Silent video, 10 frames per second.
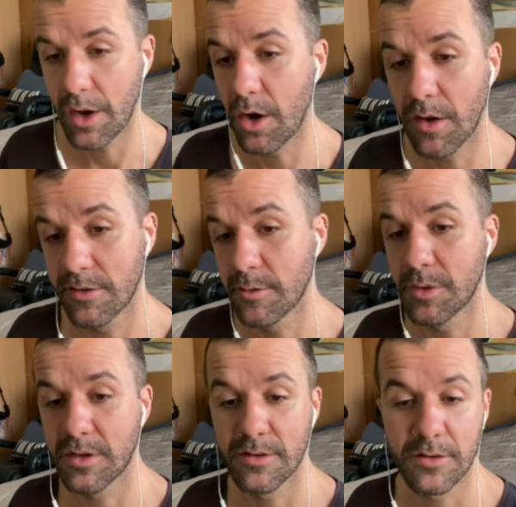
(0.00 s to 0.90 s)
hostel
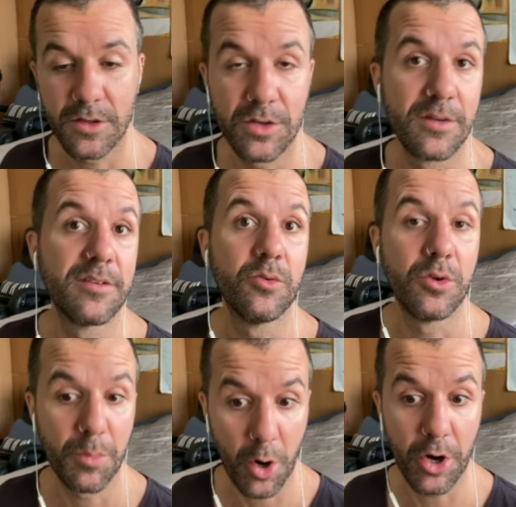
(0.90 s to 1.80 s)
because you can just do
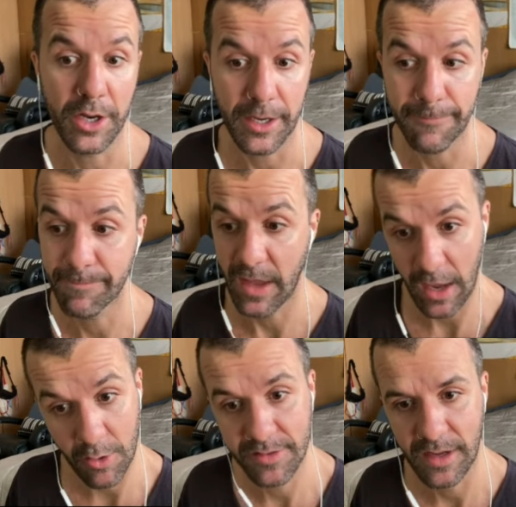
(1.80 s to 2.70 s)
your partying
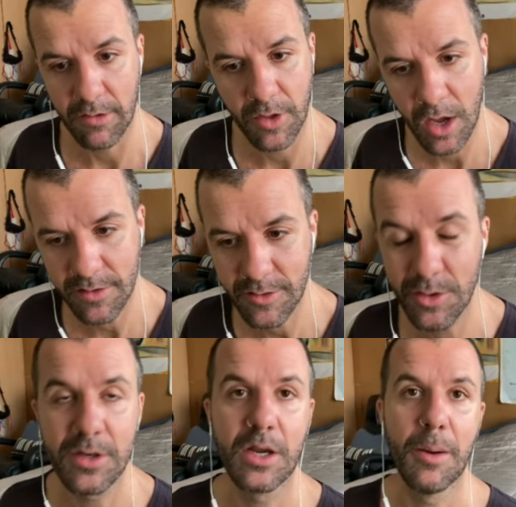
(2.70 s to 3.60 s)
outside of the hostel
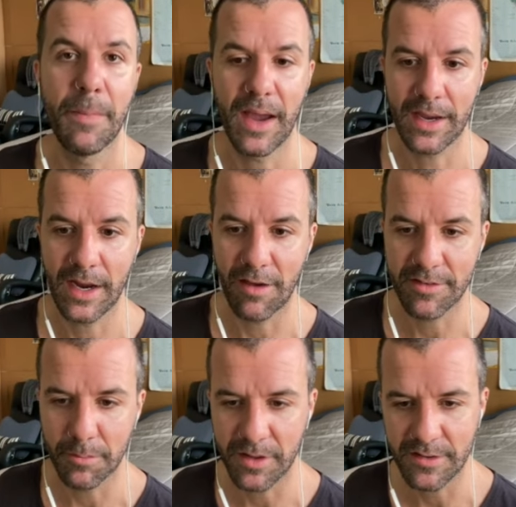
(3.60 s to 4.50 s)
and come back and have
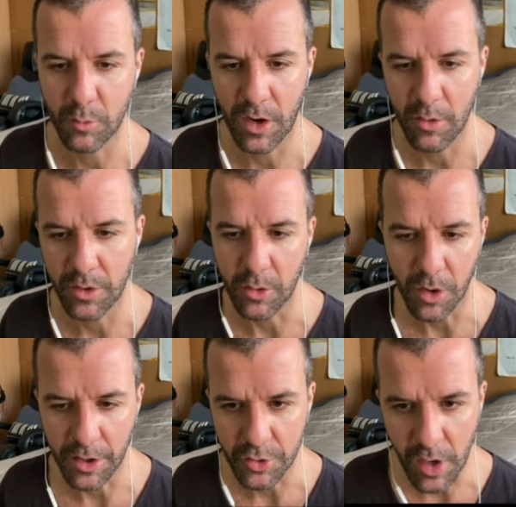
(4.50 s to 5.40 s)
some peace and quiet when you
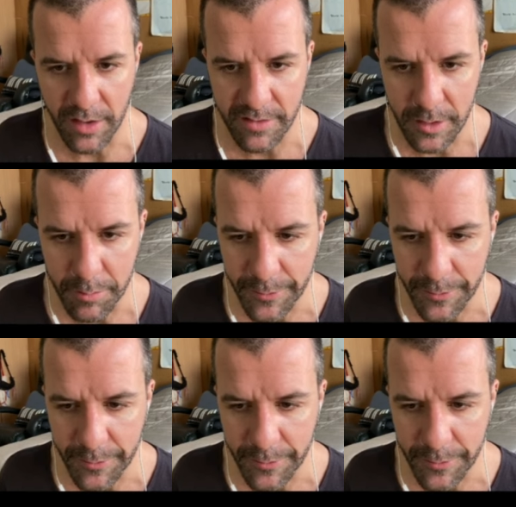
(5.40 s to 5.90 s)
want to try and sleep.